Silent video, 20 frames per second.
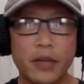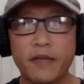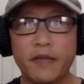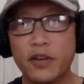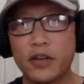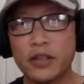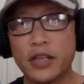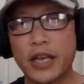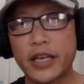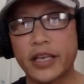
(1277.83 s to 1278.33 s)
And if
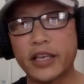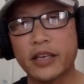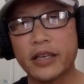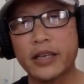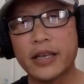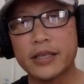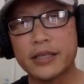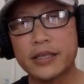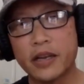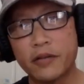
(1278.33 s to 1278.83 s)
you're lucky, you can
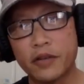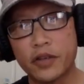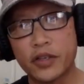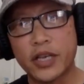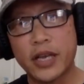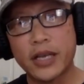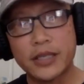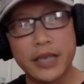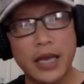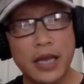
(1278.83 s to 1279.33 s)
get several
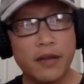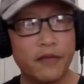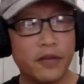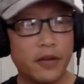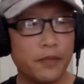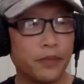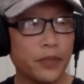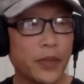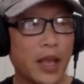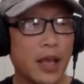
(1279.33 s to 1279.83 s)
shots out of
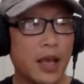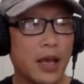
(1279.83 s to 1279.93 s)
them.